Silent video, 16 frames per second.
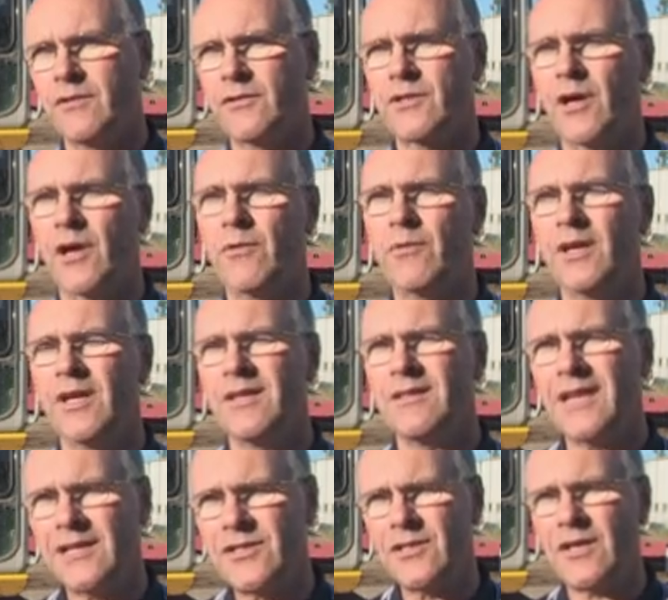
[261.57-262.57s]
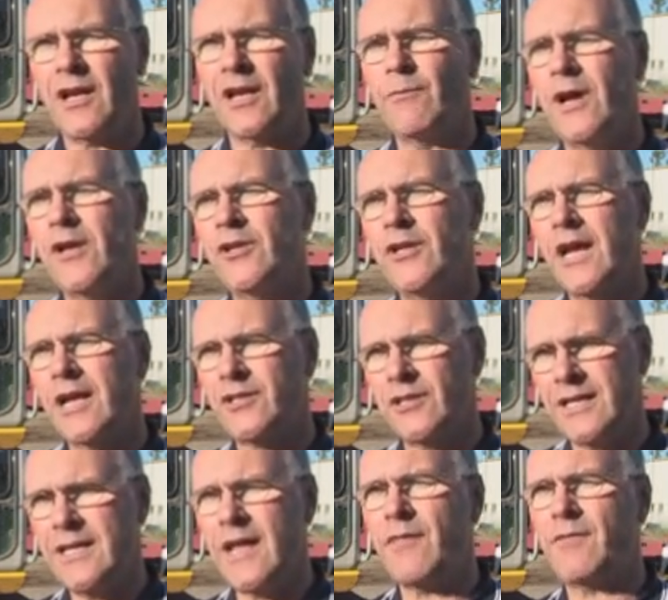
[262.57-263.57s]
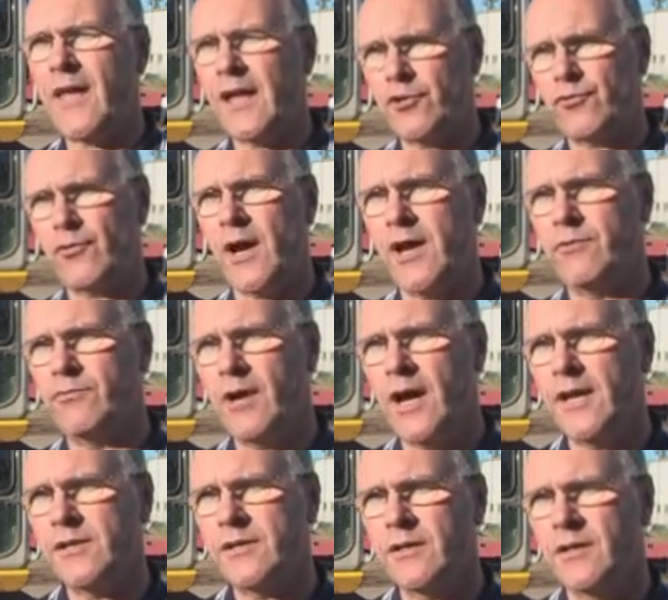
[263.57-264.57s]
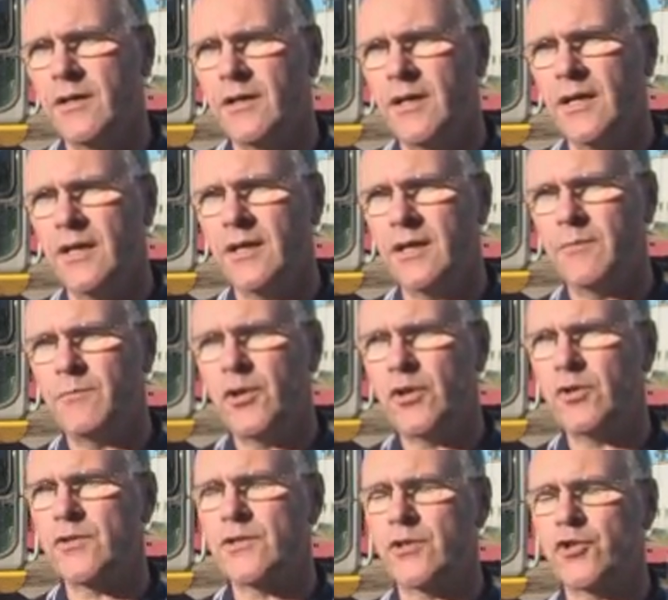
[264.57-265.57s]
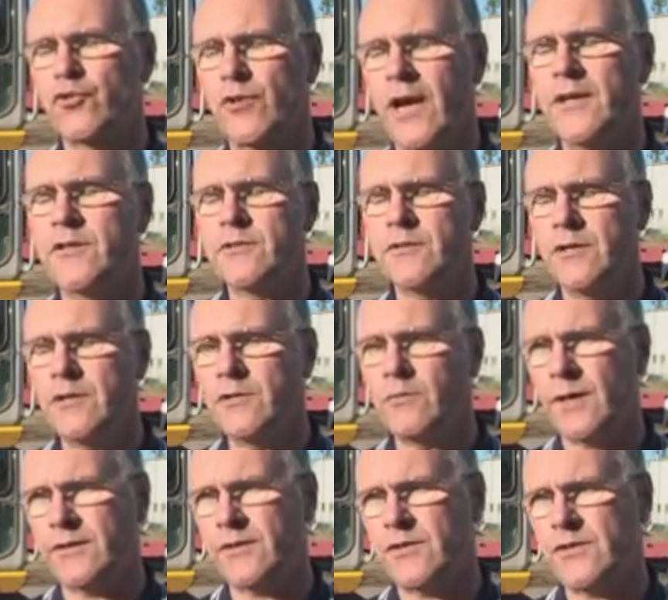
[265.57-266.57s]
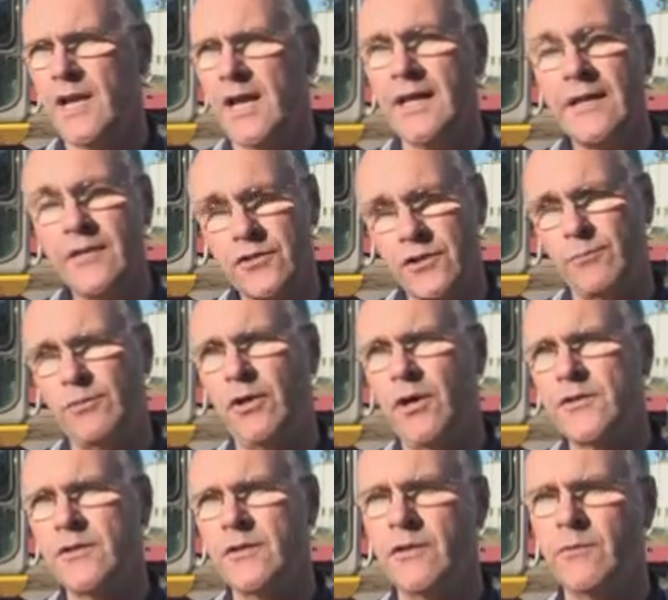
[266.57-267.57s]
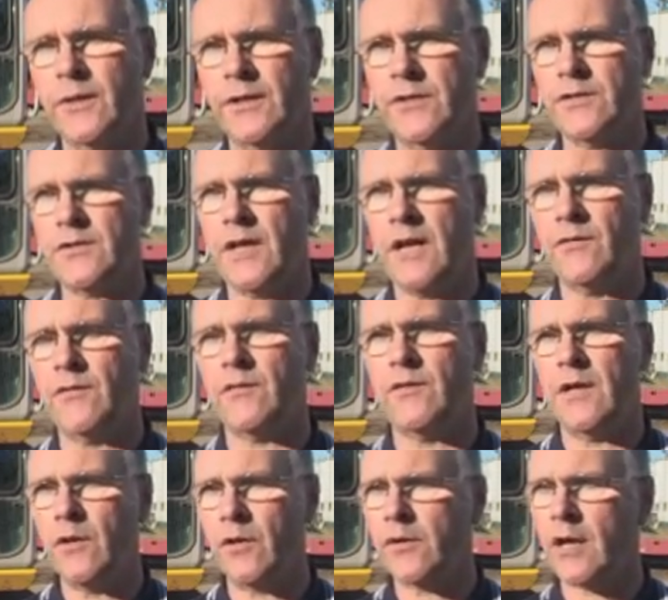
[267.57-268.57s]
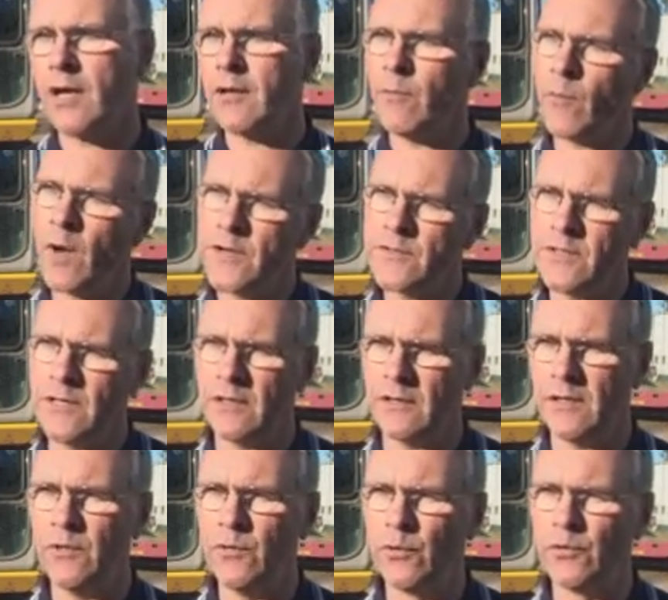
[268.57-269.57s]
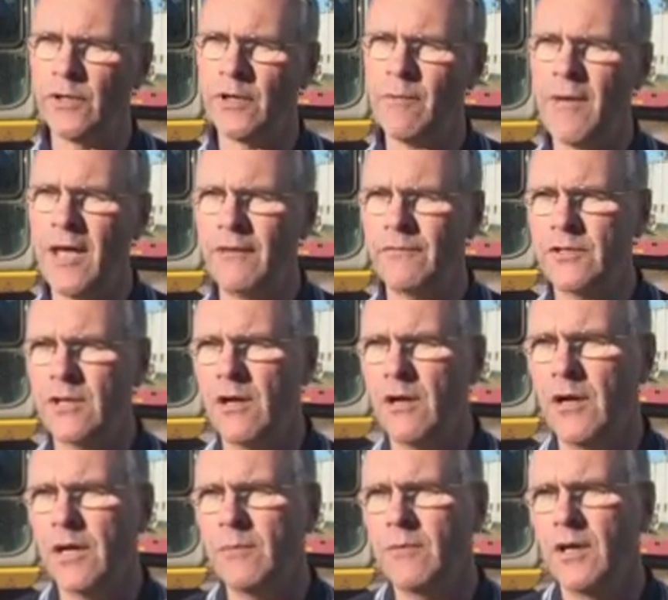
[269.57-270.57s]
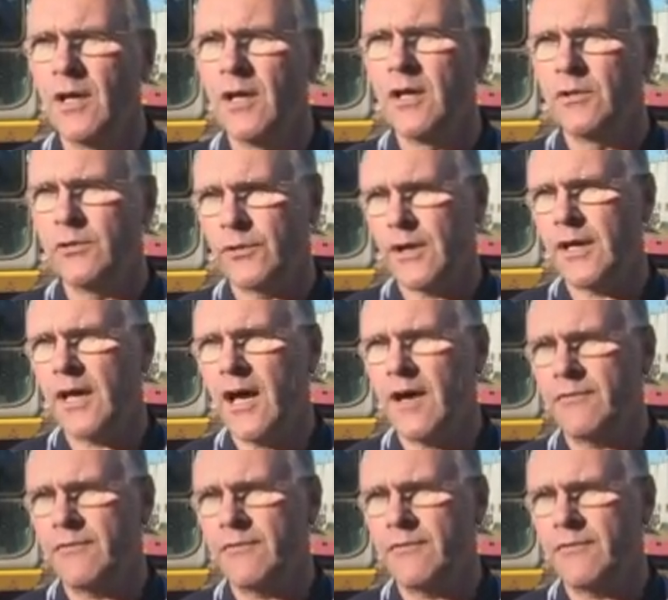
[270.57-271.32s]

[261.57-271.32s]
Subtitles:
So that's the only way you can actually get that trade rate, because the trades need to understand, and the suppliers need to understand, that they're not going to be wasting an inordinate amount of time looking